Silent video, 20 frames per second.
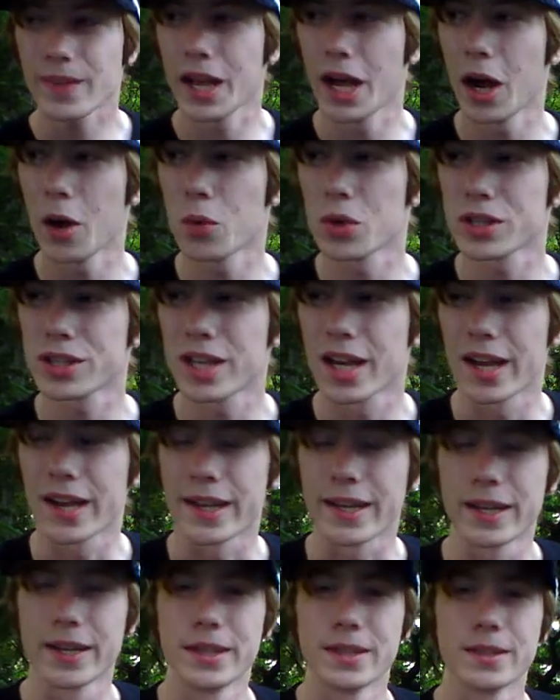I was
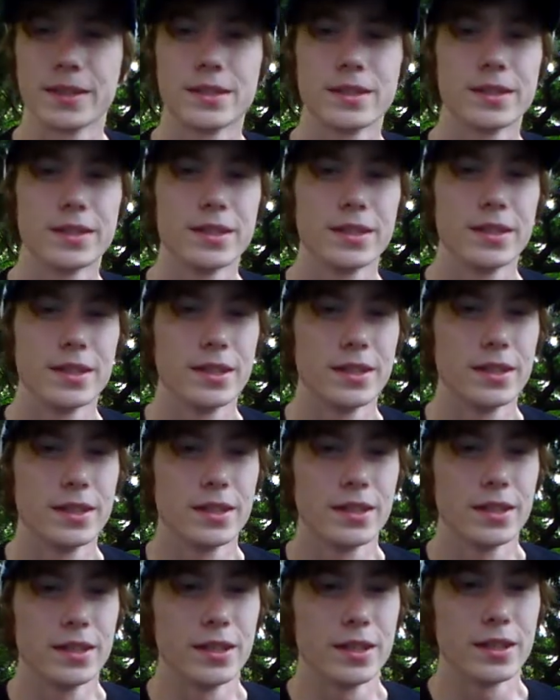like,
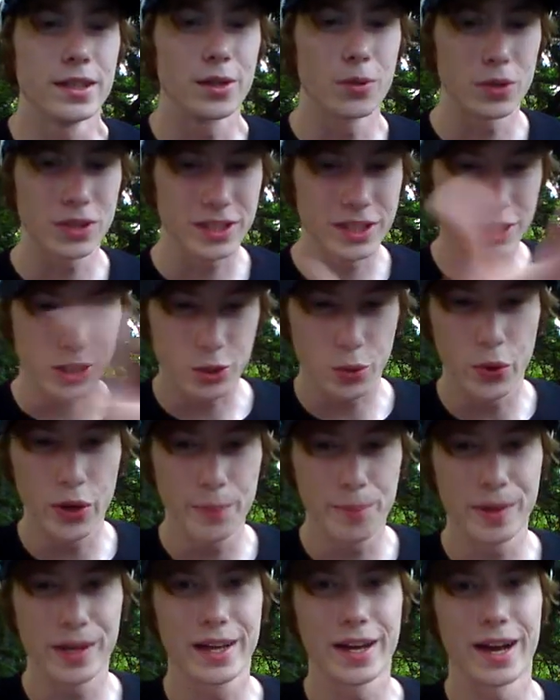there was this
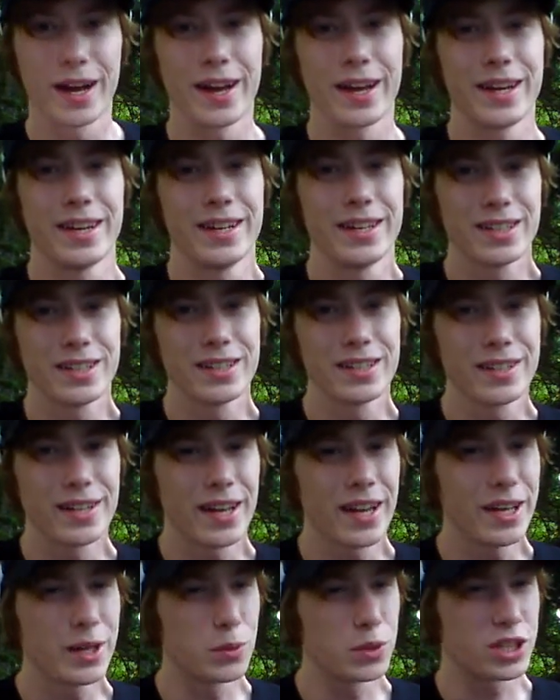creepy guy.
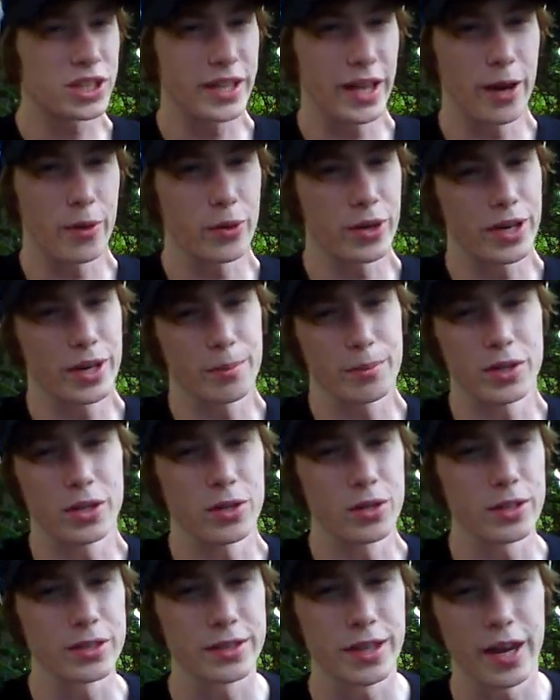And he was staring at me
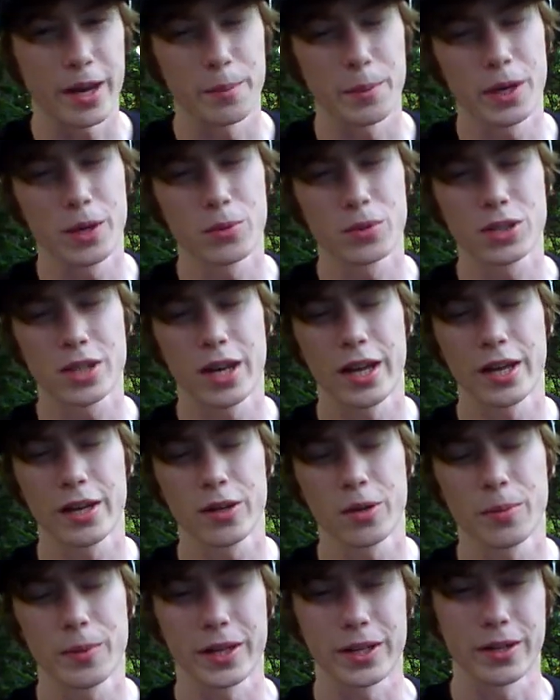all the time, and I was like,
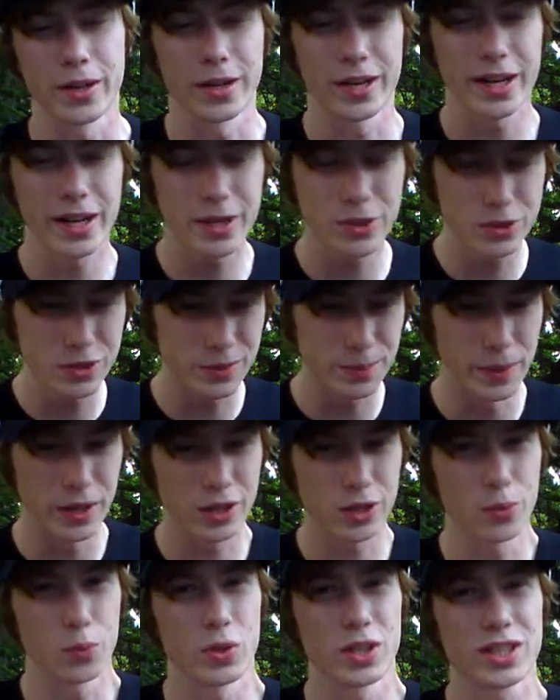oh my god, I could smell
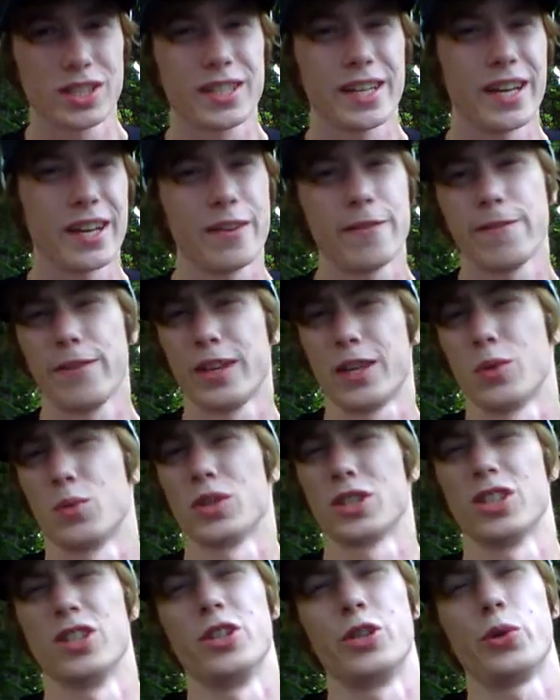the whiskey, and I think he
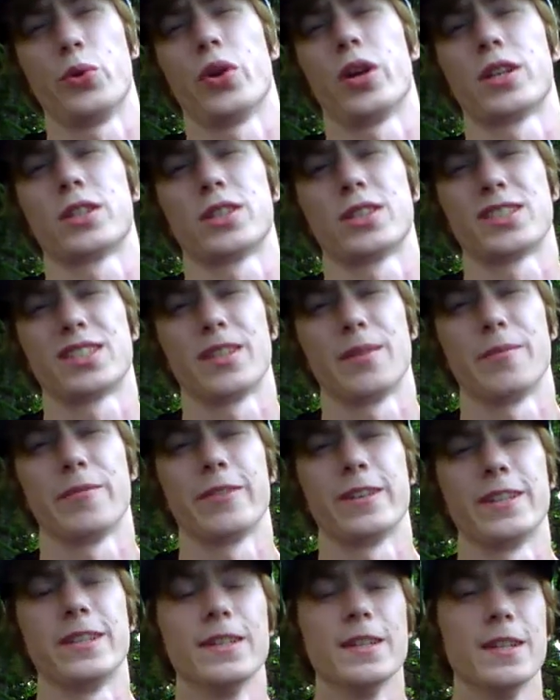was on drugs or
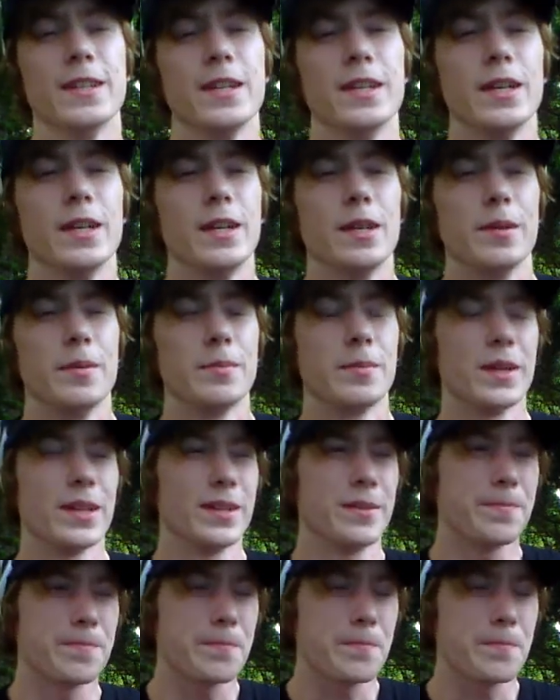something. But